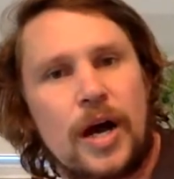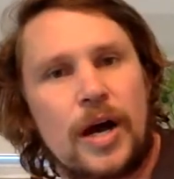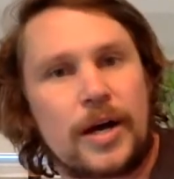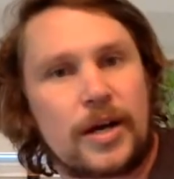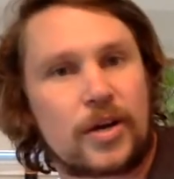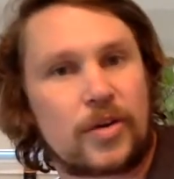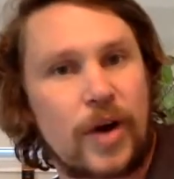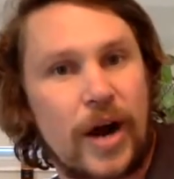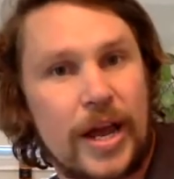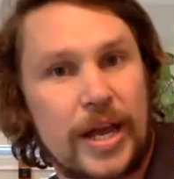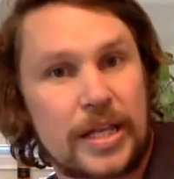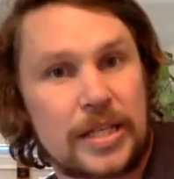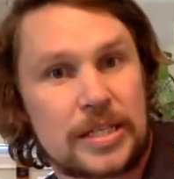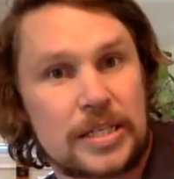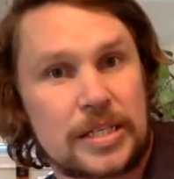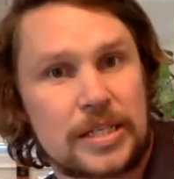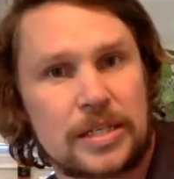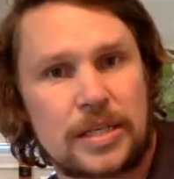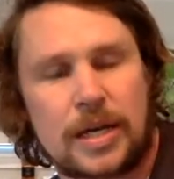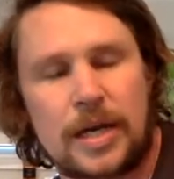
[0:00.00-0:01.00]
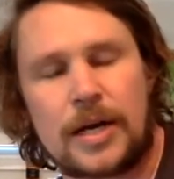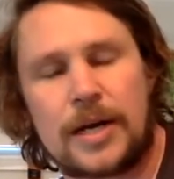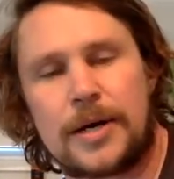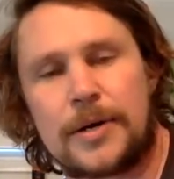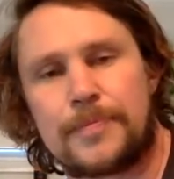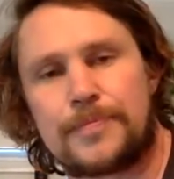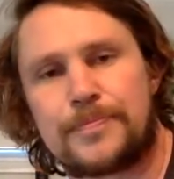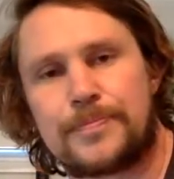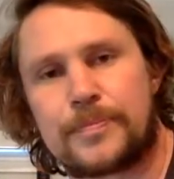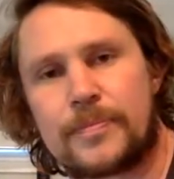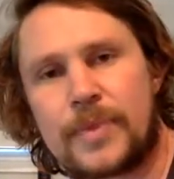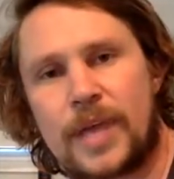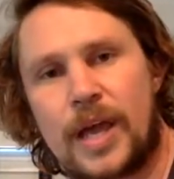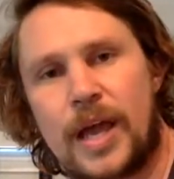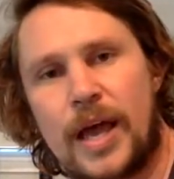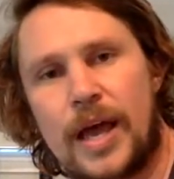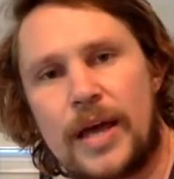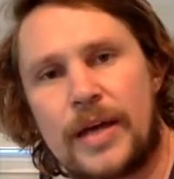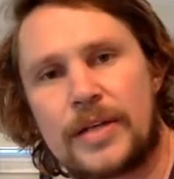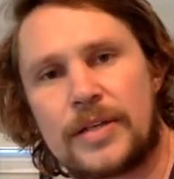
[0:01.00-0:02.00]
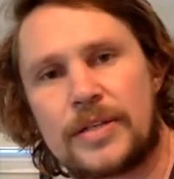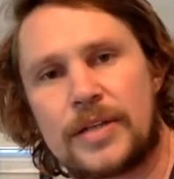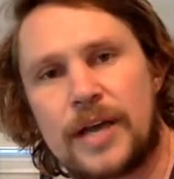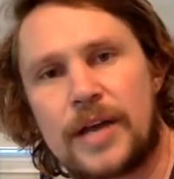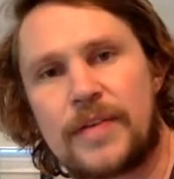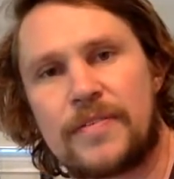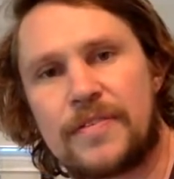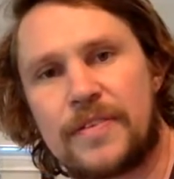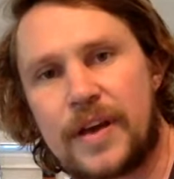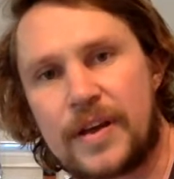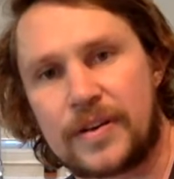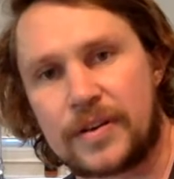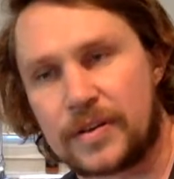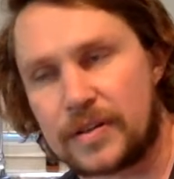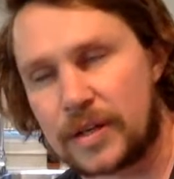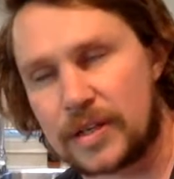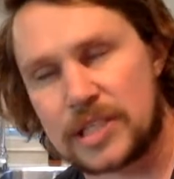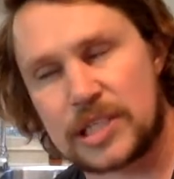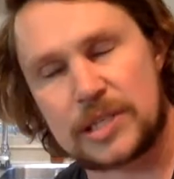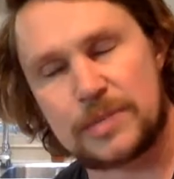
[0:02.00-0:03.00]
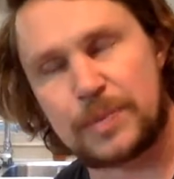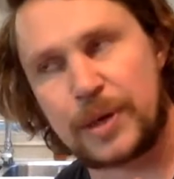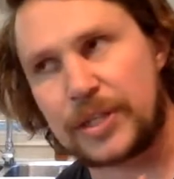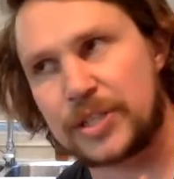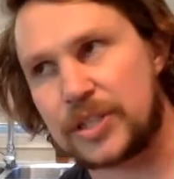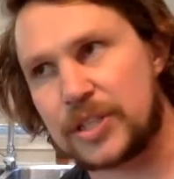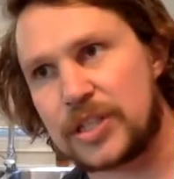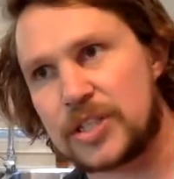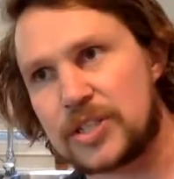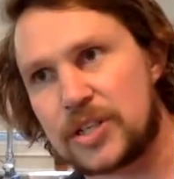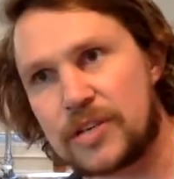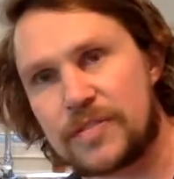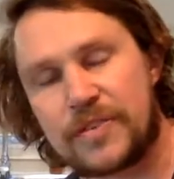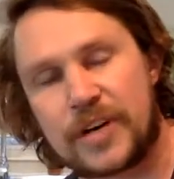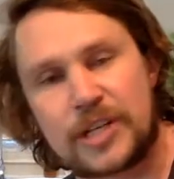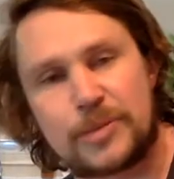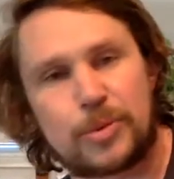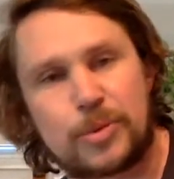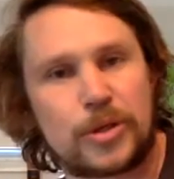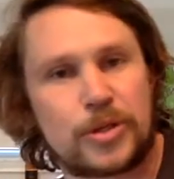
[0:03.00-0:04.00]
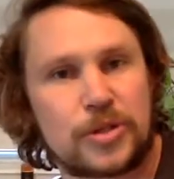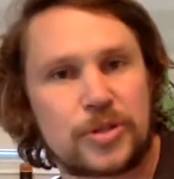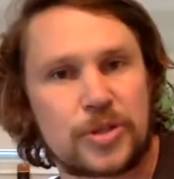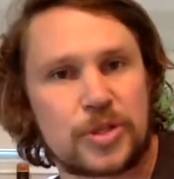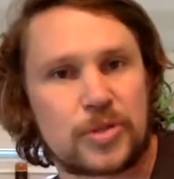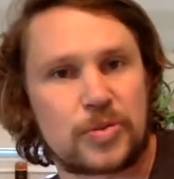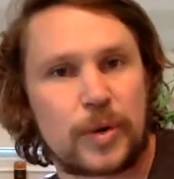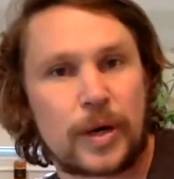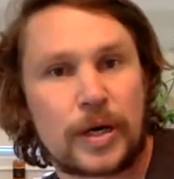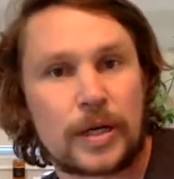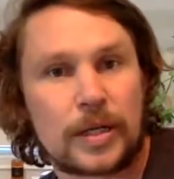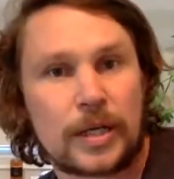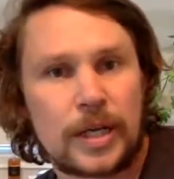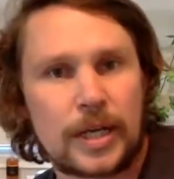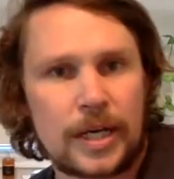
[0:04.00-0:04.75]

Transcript: grains and especially in sort of fresh produce as well.